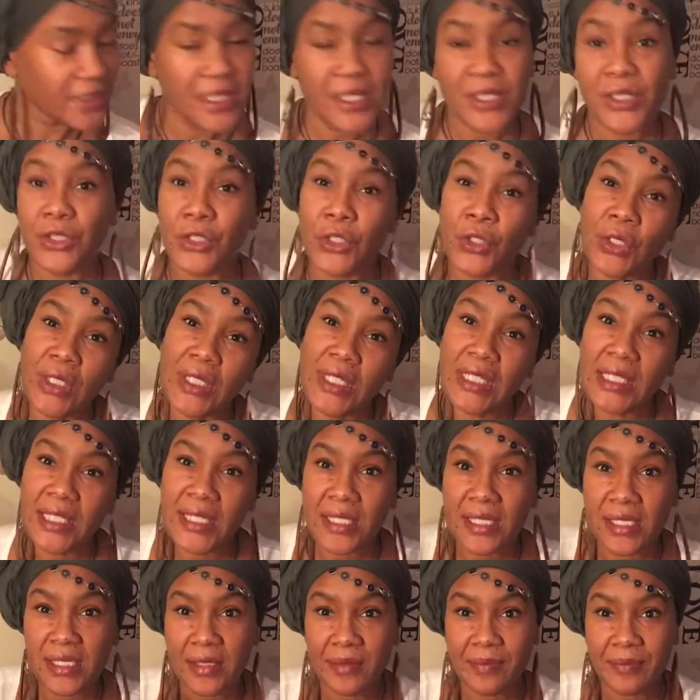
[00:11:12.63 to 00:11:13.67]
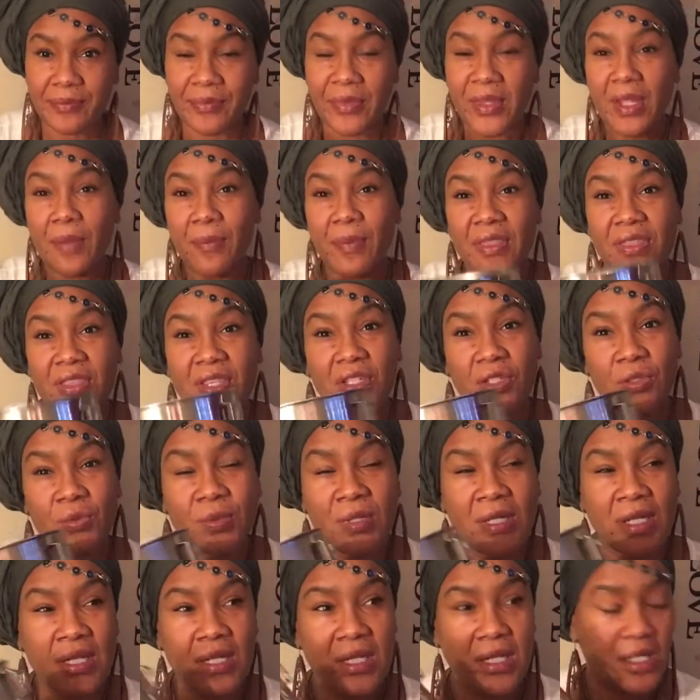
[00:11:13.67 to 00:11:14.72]
and thoroughly cleanse it. But this
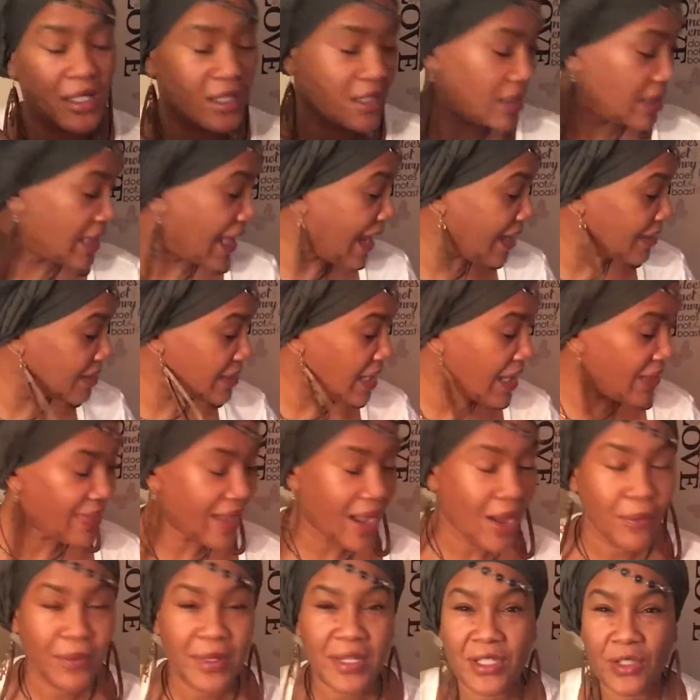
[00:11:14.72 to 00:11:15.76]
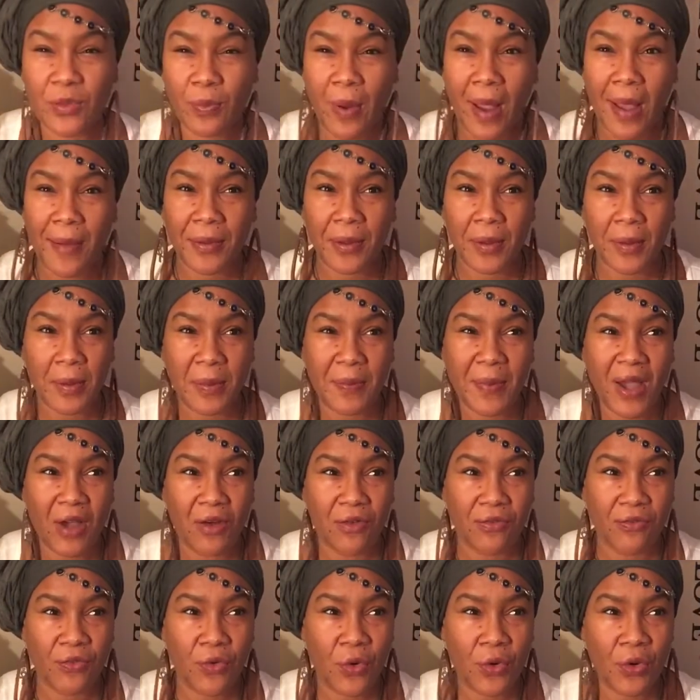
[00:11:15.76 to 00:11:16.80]
one, that one is probably about
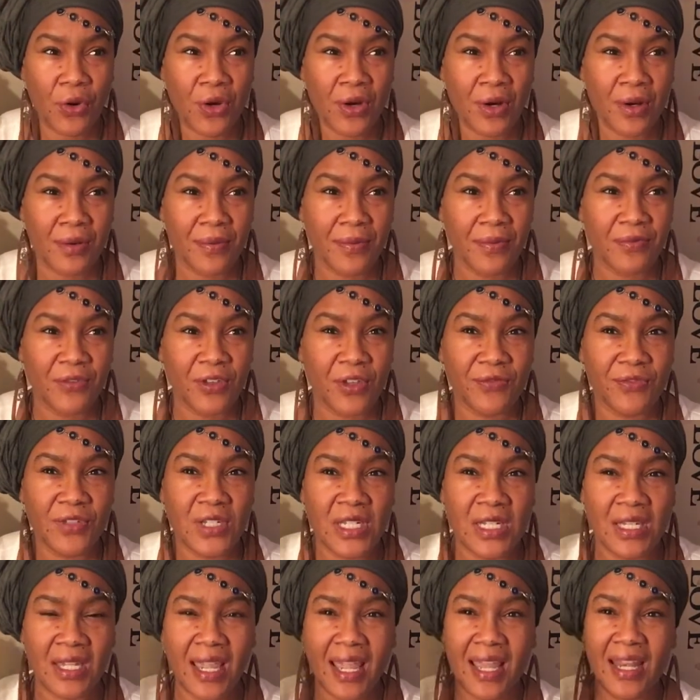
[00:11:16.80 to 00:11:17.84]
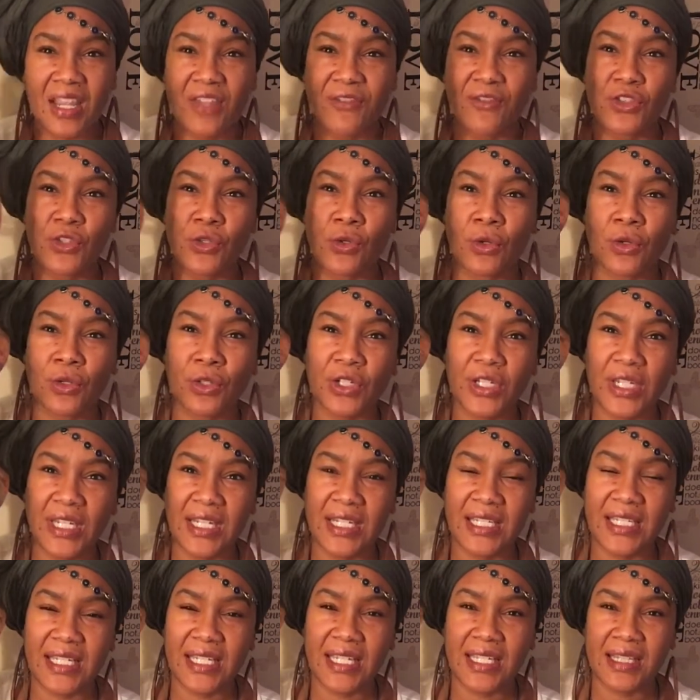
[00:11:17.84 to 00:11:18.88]
$4.50. And if you are
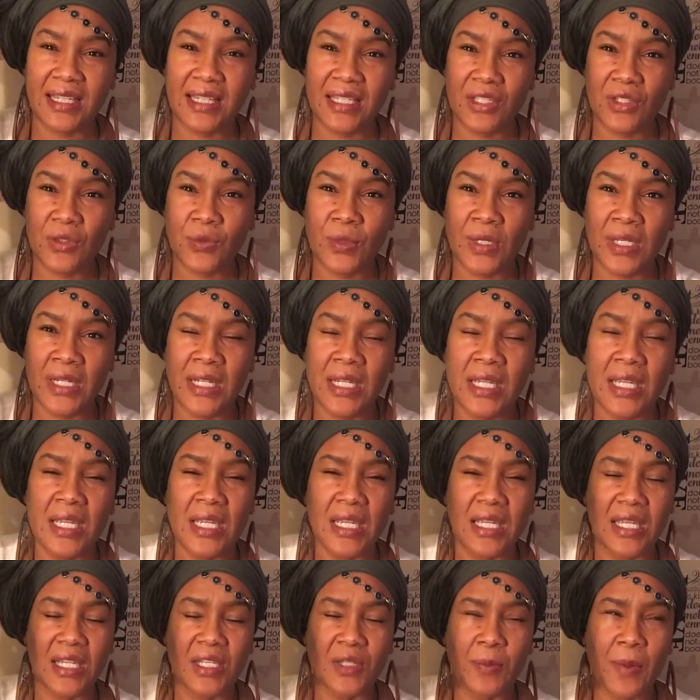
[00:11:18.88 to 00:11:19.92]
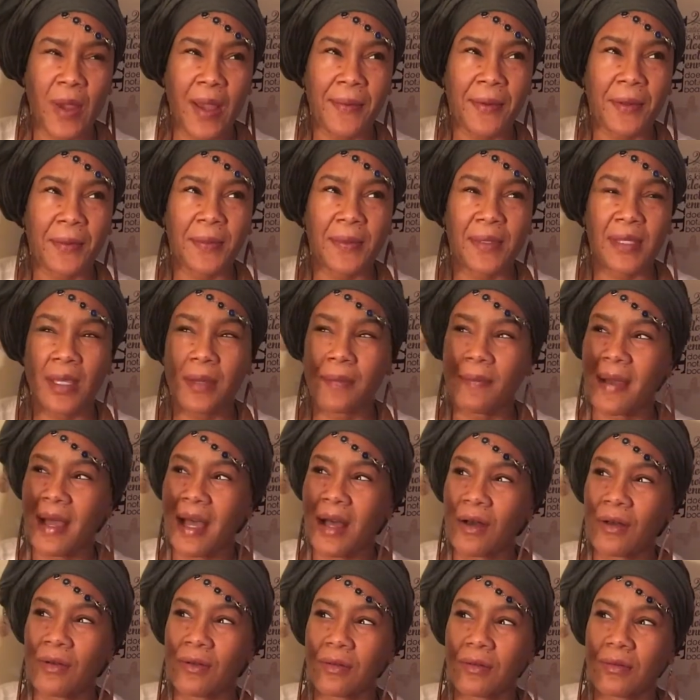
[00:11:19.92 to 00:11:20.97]
looking to get this one, it's probably
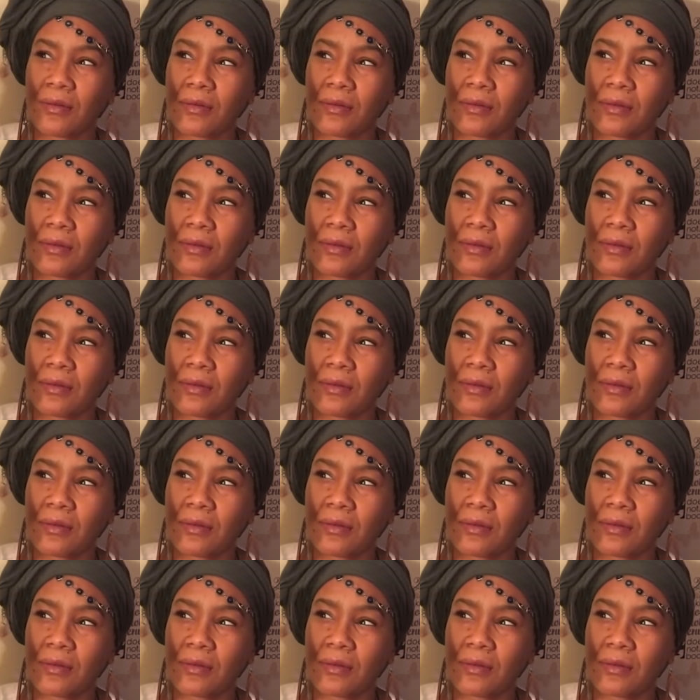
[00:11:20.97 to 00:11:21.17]
about